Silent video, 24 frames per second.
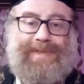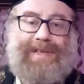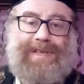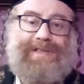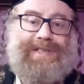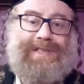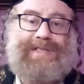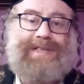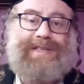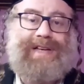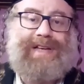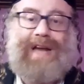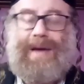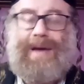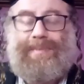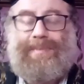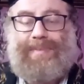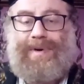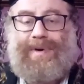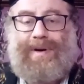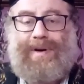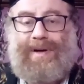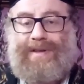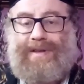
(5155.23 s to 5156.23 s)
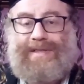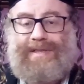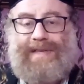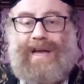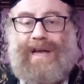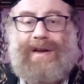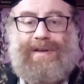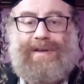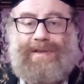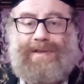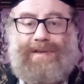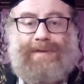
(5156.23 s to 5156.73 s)
They just grabbed uh,
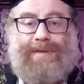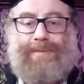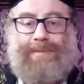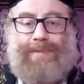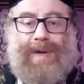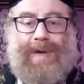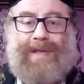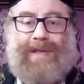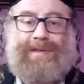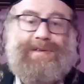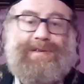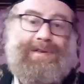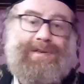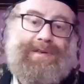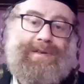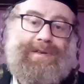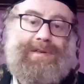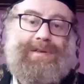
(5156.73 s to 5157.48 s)
Sarah and went.